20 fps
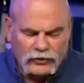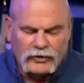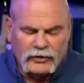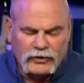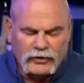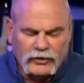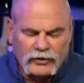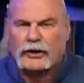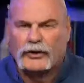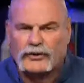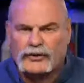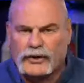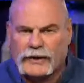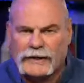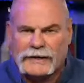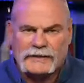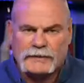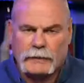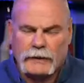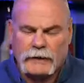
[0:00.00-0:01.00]
to be better
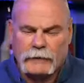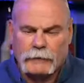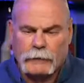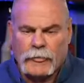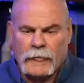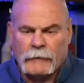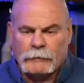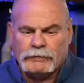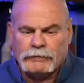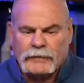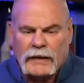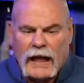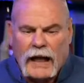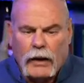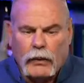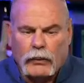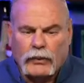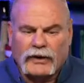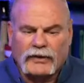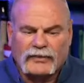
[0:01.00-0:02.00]
tradesmen.
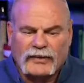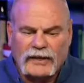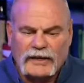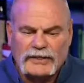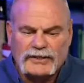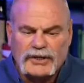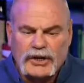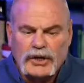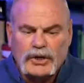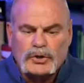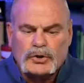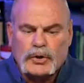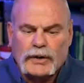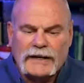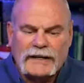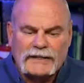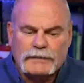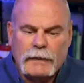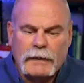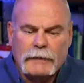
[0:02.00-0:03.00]
I want to teach
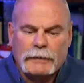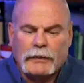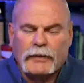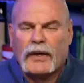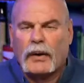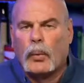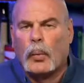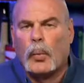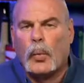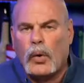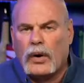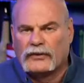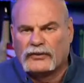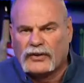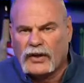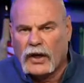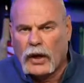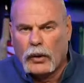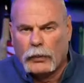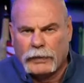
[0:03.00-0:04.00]
tradespeople that
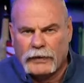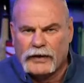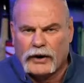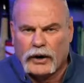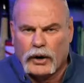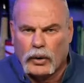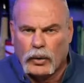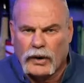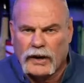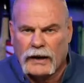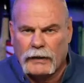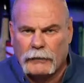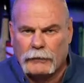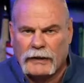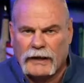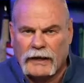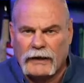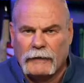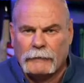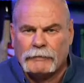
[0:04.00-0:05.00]
want to open their own
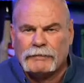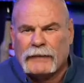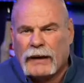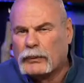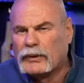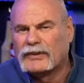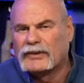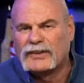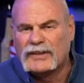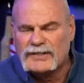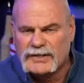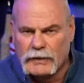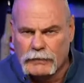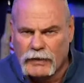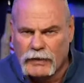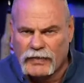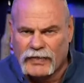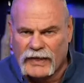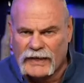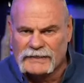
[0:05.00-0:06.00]
company. I want to teach them the